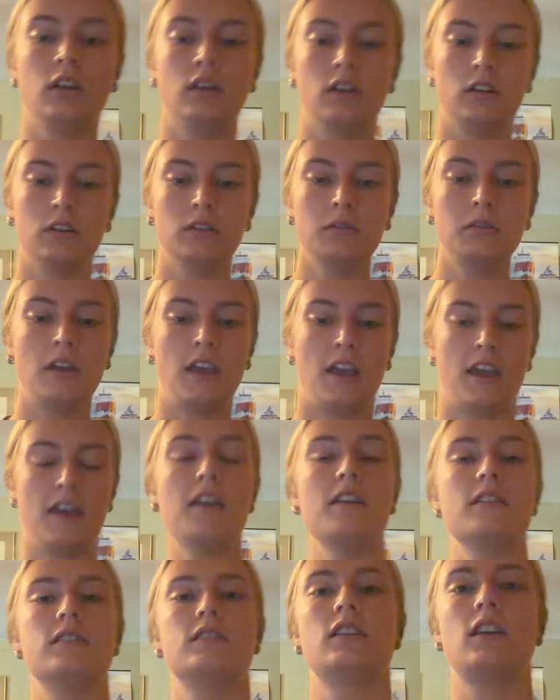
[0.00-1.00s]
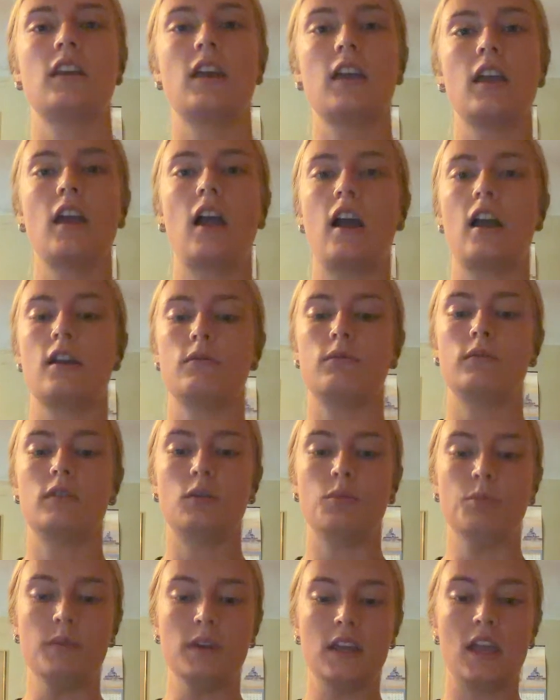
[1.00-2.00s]
Okay, today I will
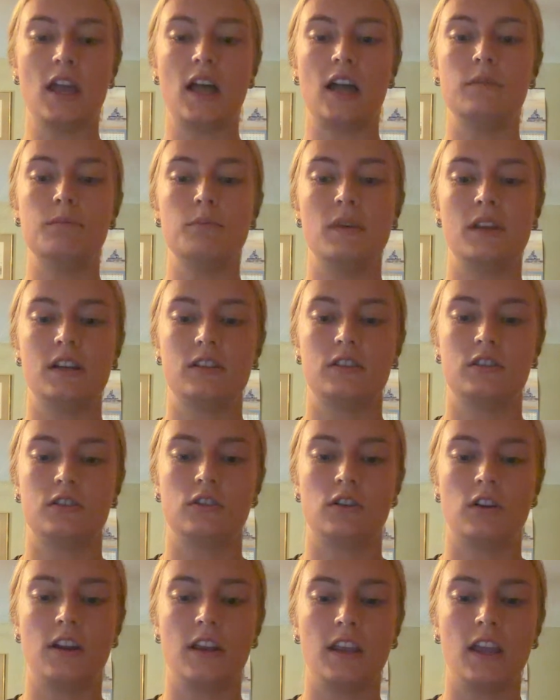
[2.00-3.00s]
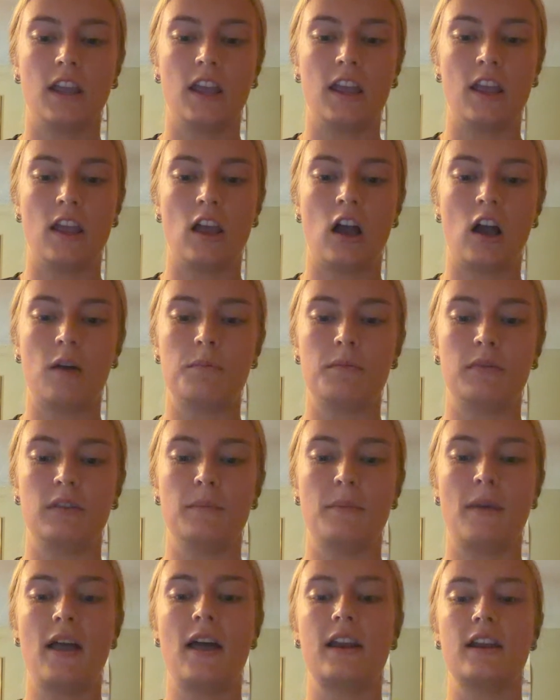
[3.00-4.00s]
be administering a
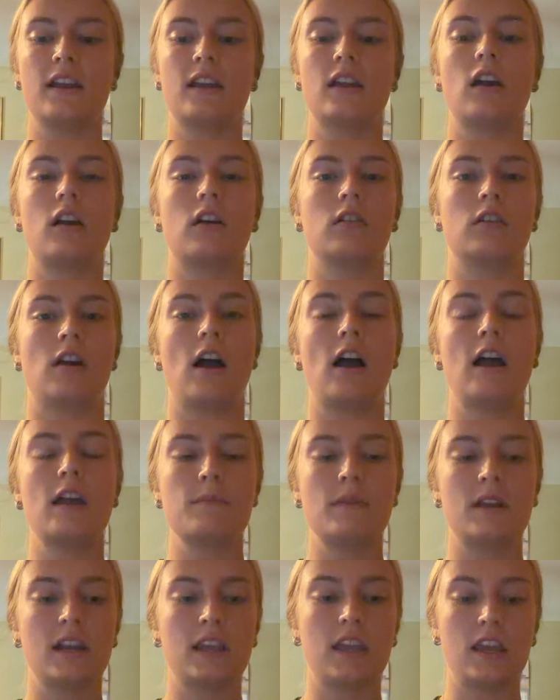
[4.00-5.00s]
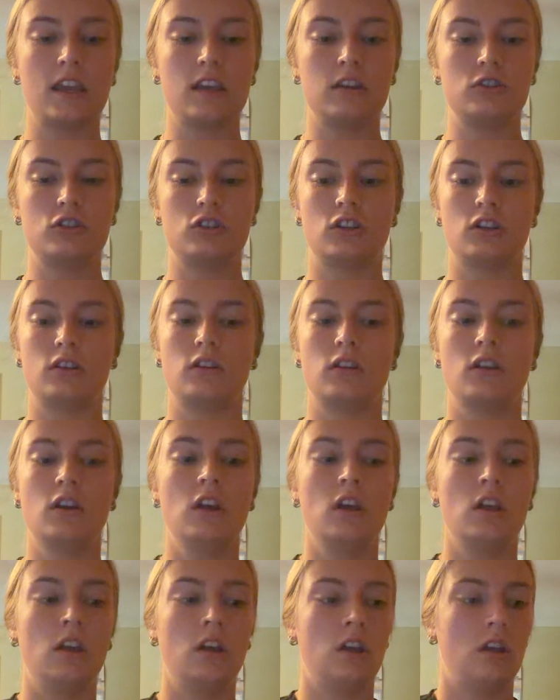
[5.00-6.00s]
ophthalmic or eye medication
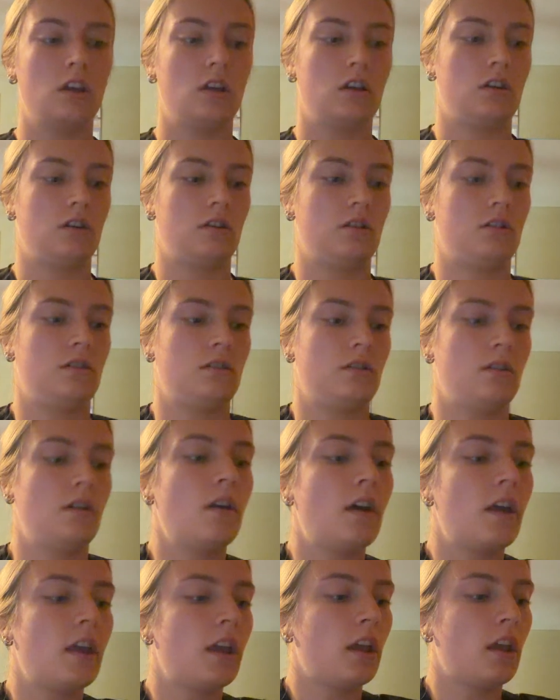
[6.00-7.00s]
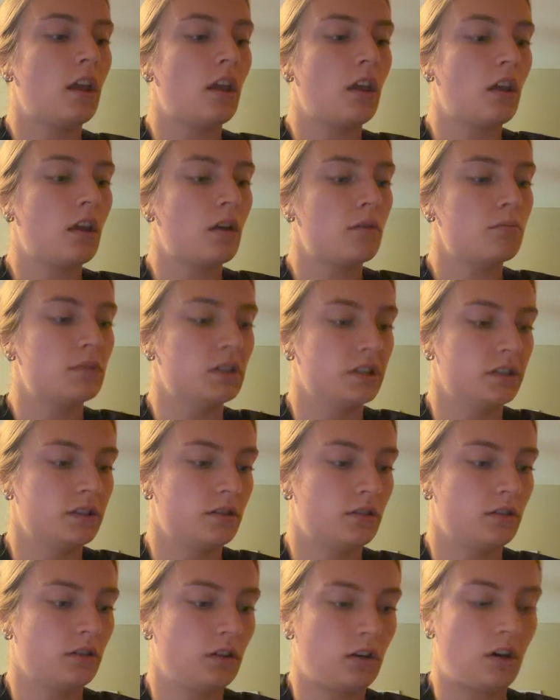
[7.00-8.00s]
on a
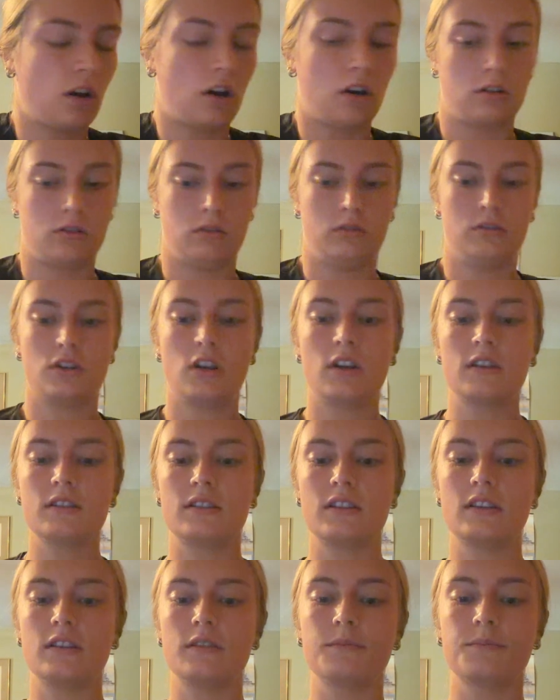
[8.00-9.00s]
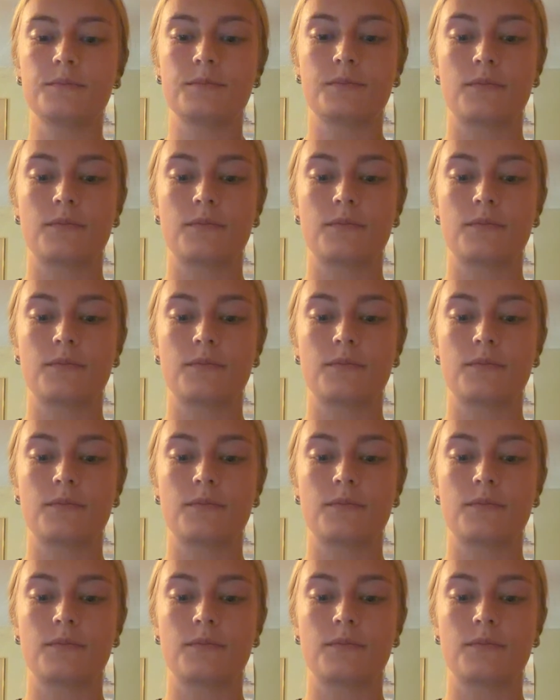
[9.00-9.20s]
Mr. Carl Johnson.